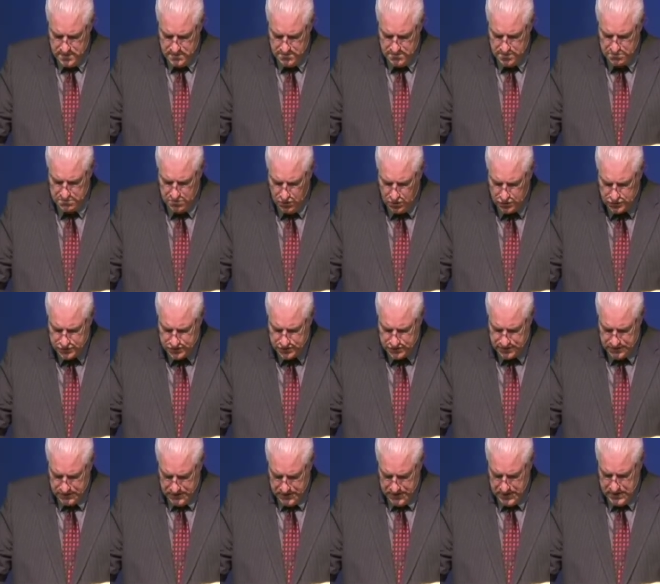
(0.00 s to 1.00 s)
But
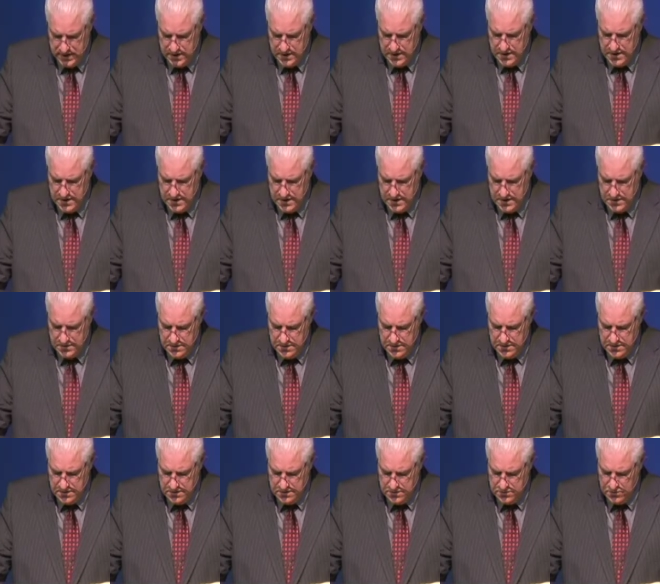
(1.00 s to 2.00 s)
mostly,
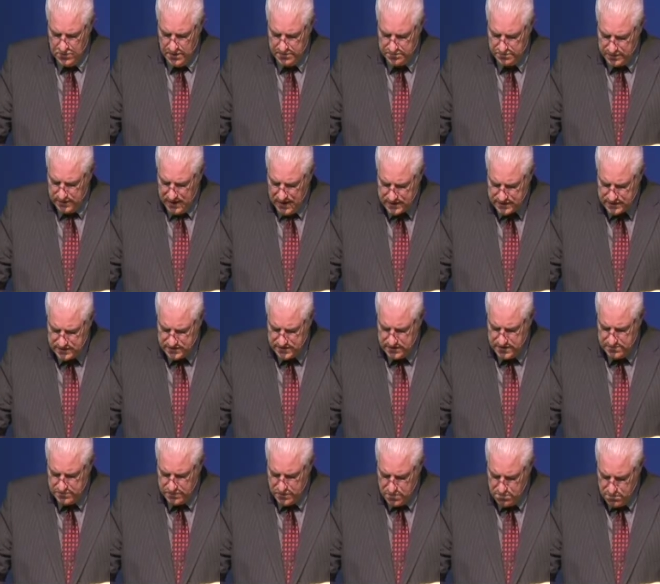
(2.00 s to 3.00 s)
eh, what blessed
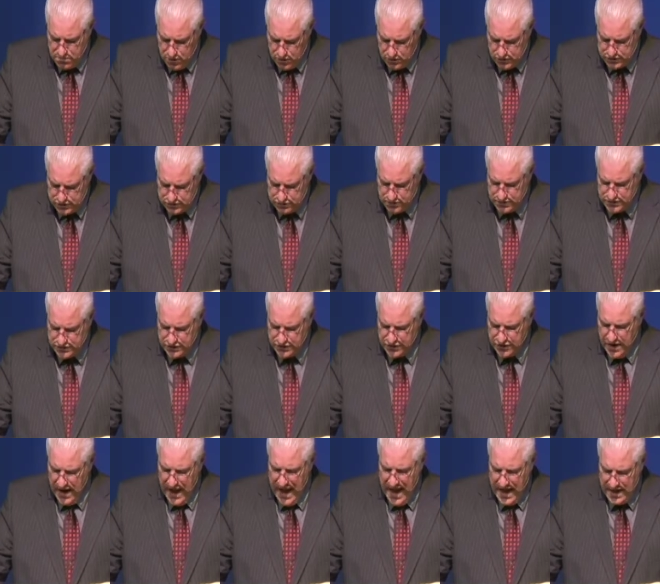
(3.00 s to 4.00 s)
him the most was
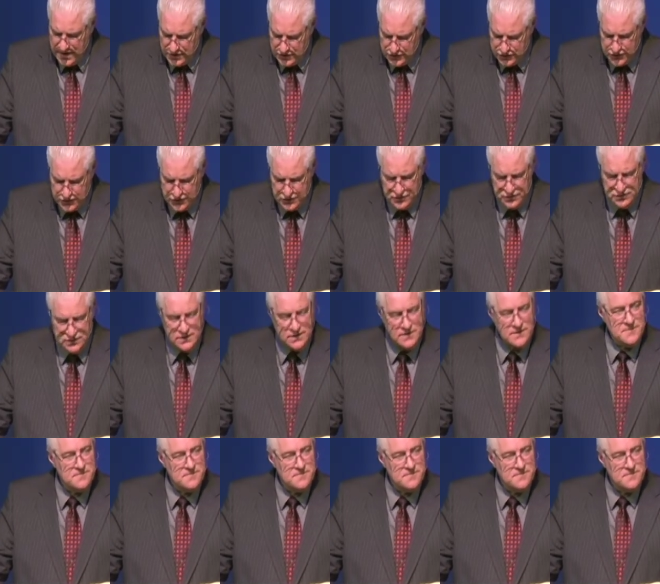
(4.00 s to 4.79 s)
her attitude